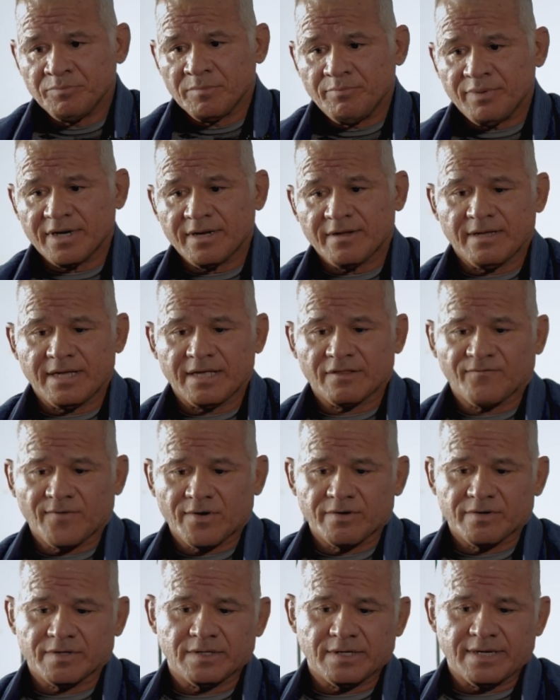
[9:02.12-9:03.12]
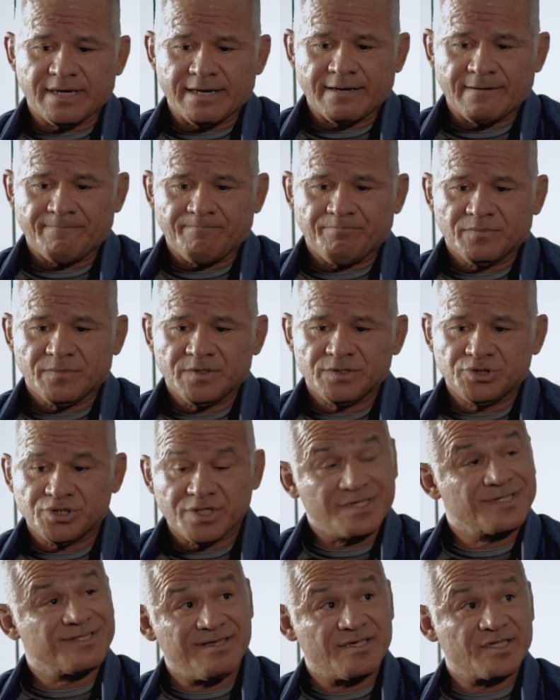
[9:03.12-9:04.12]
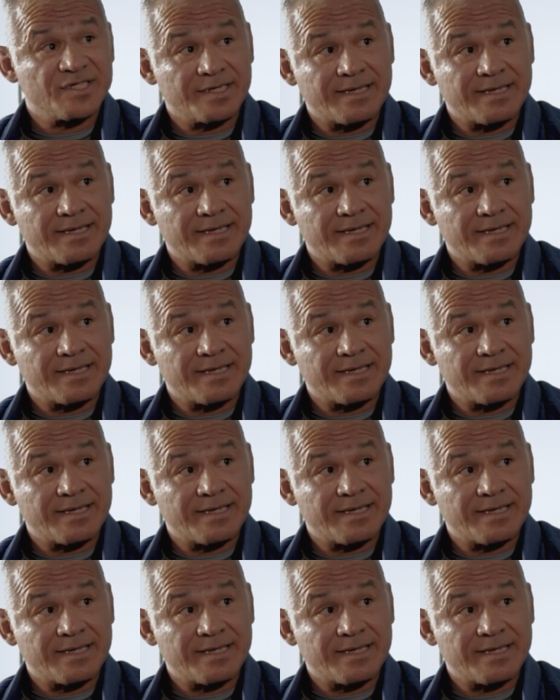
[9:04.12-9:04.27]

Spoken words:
But as far as just this